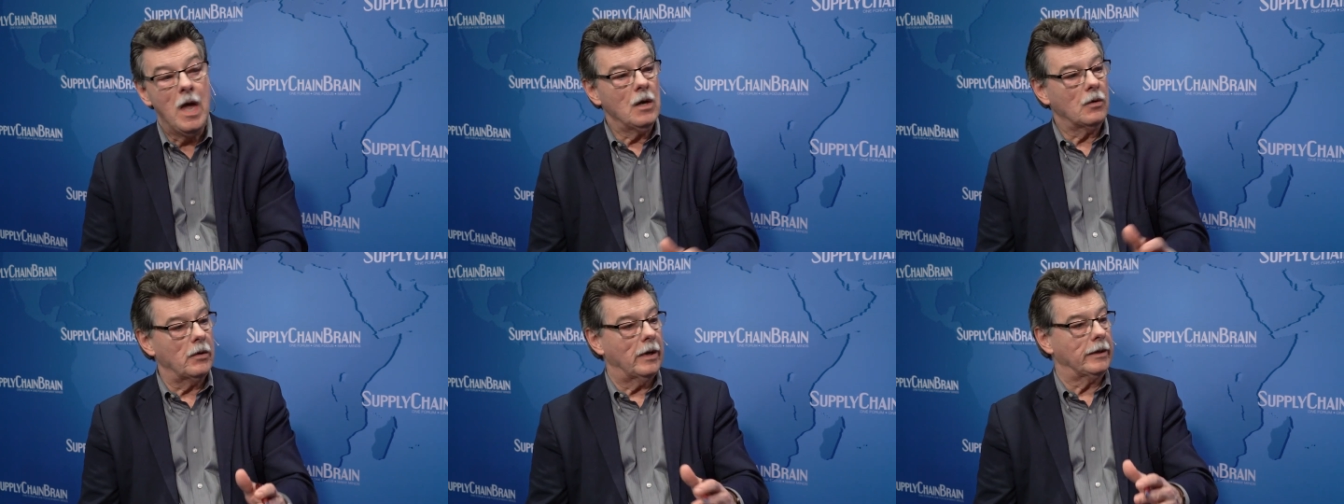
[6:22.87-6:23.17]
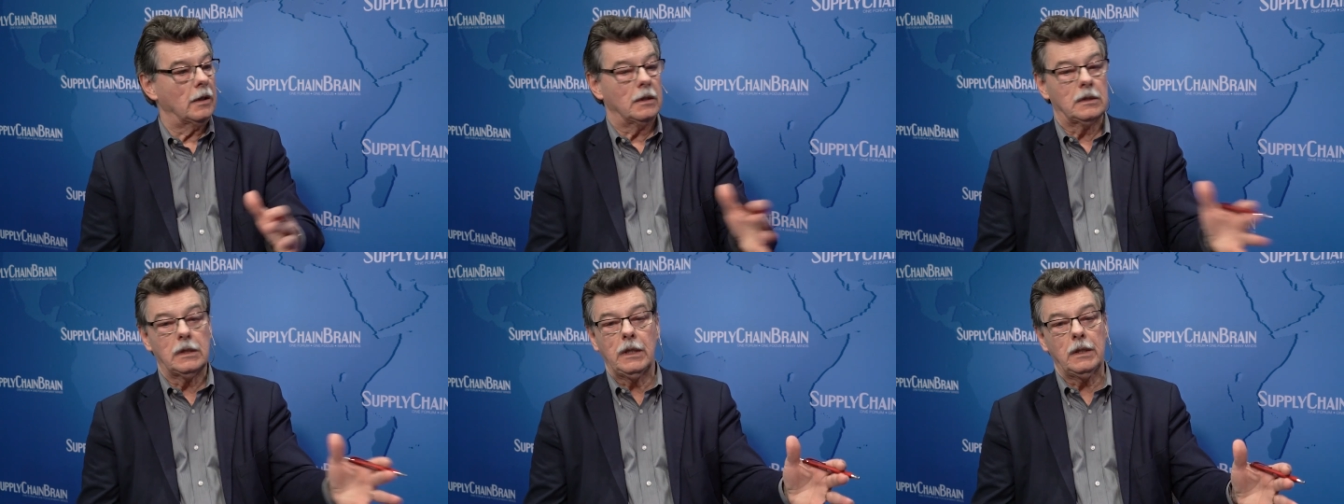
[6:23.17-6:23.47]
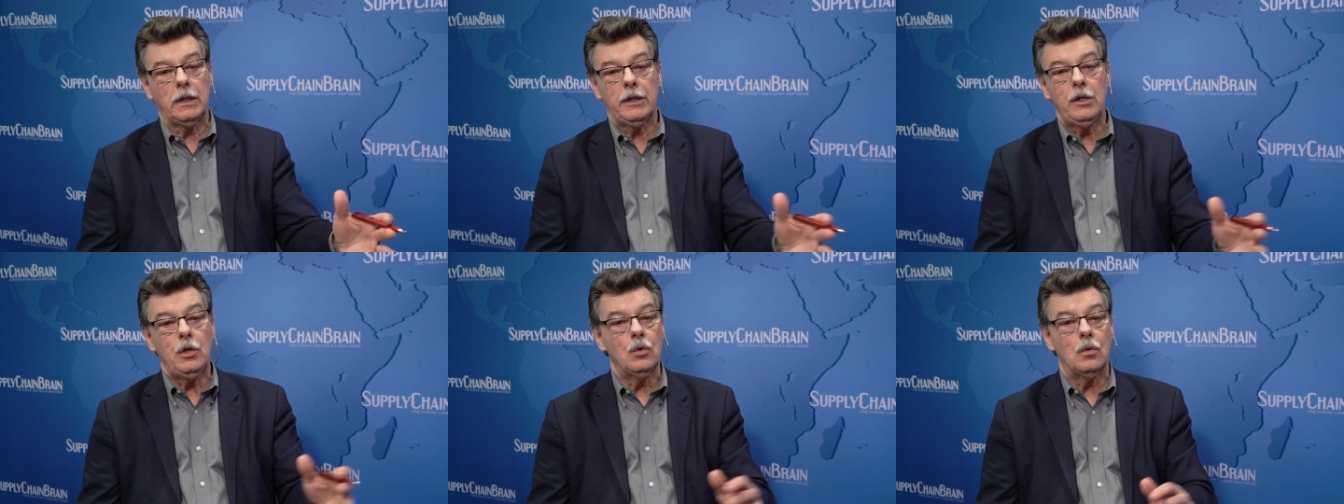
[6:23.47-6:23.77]
Gregor,
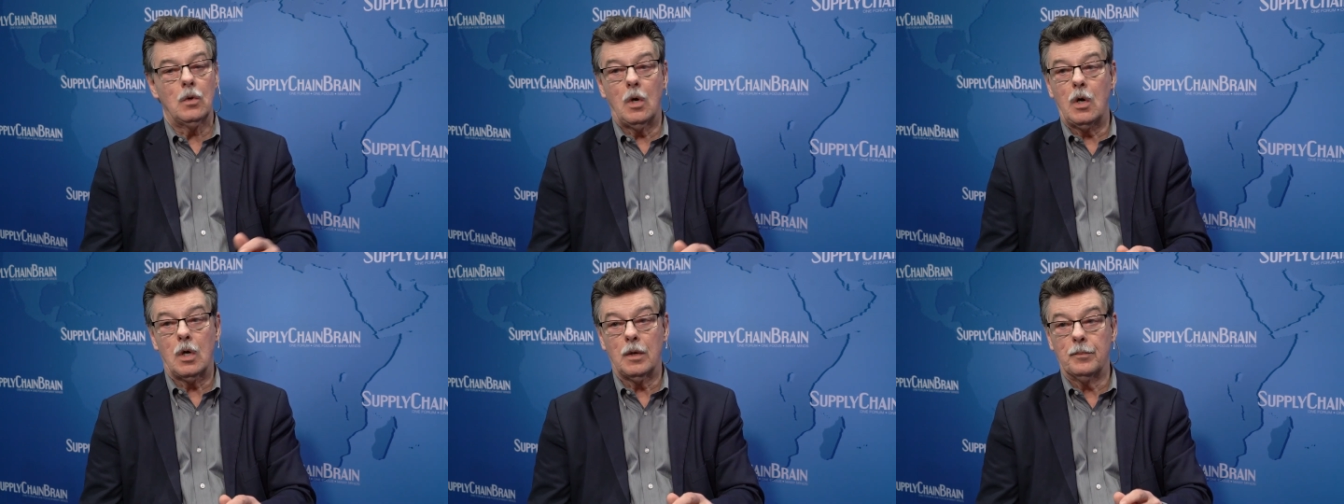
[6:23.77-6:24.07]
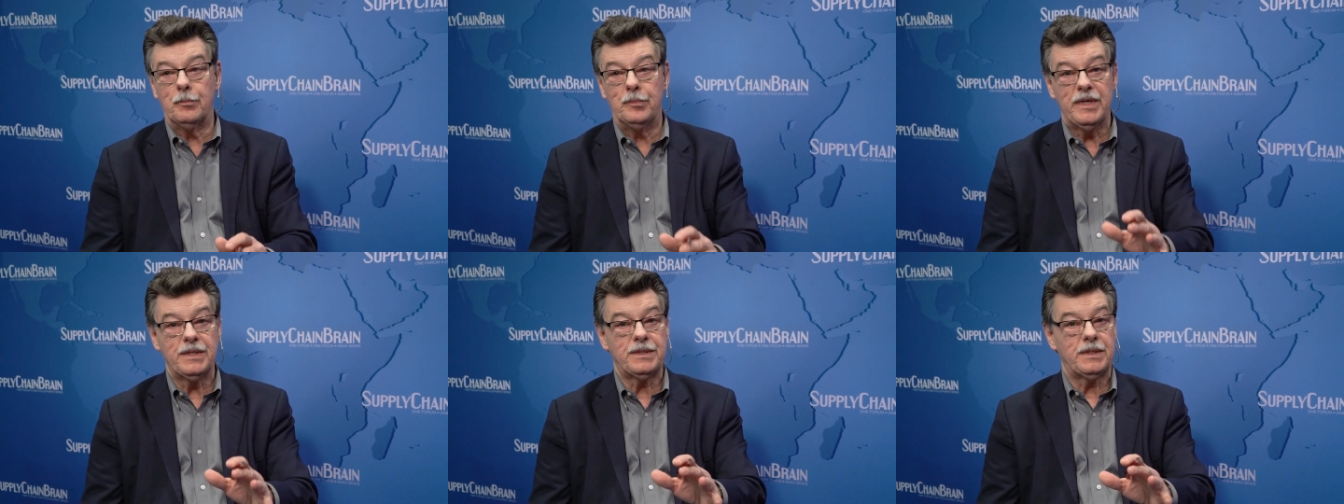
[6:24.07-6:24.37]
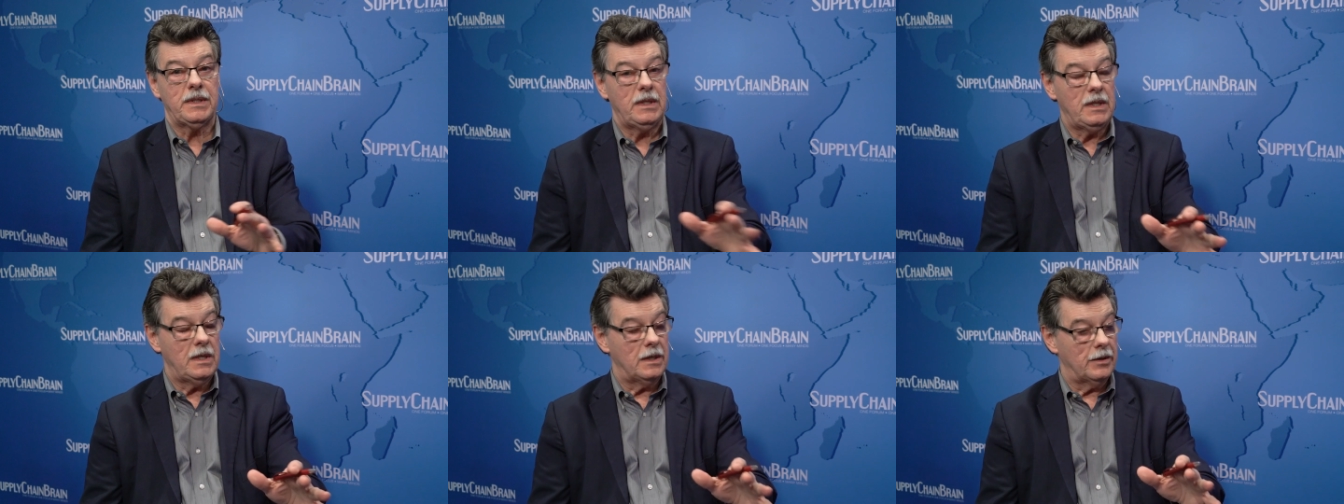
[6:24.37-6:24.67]
clearly you are
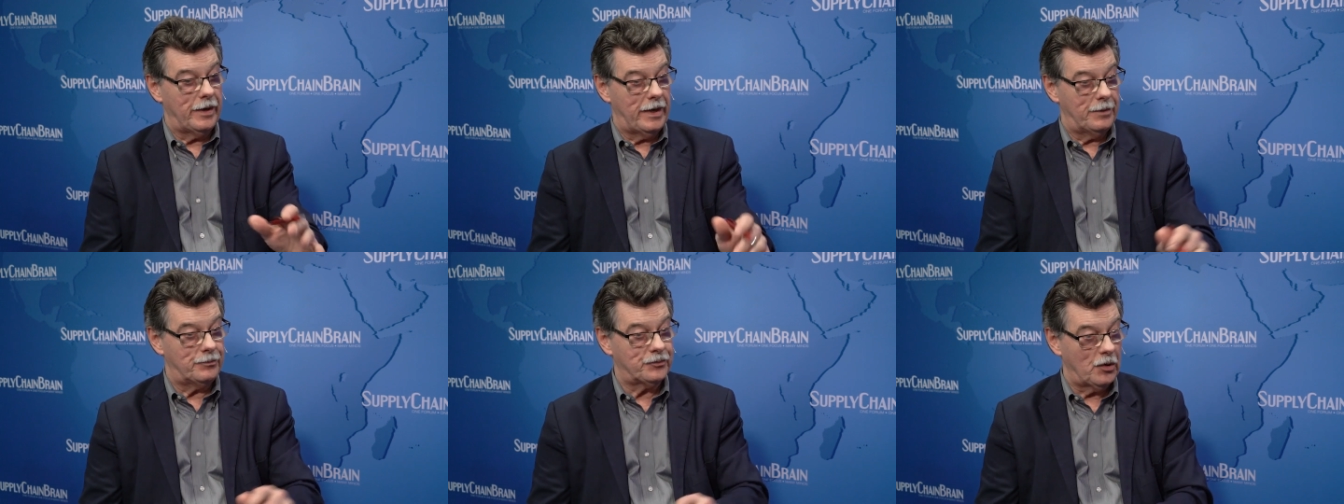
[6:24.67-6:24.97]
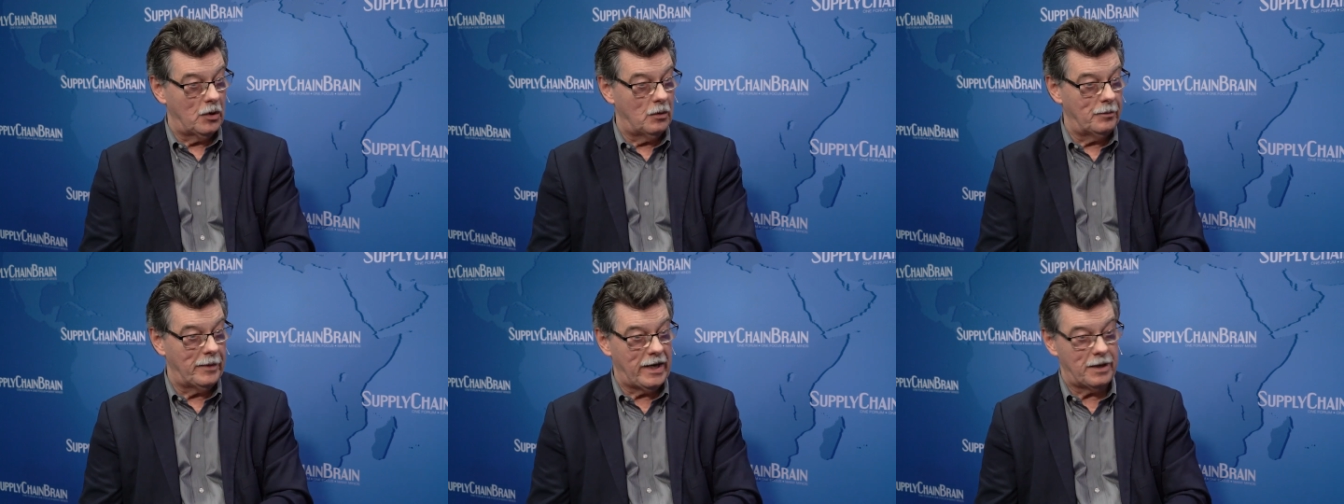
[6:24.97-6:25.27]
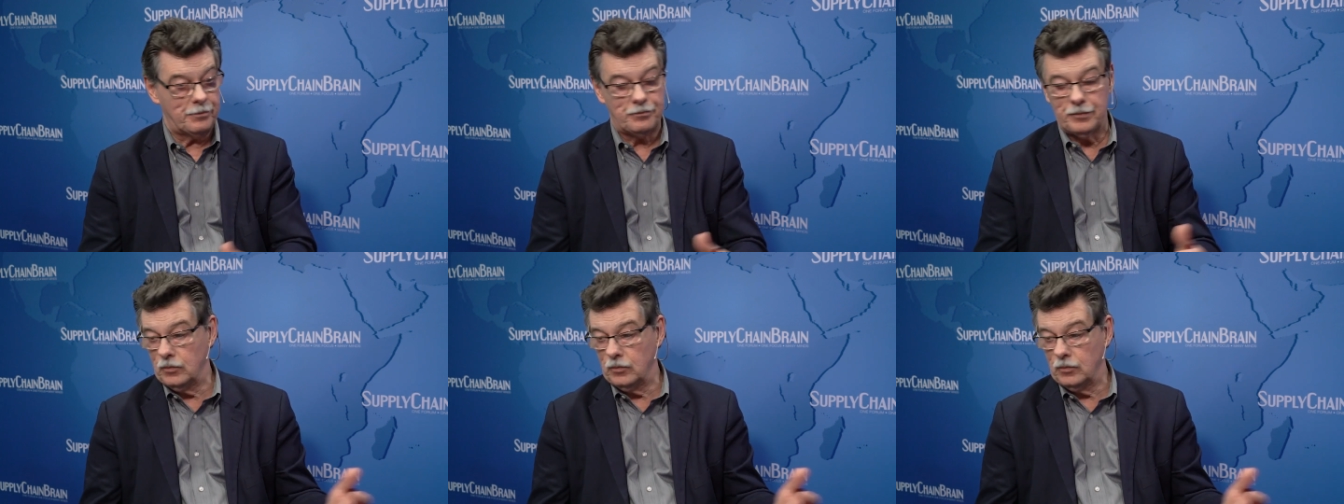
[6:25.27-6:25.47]
busy here at Promat,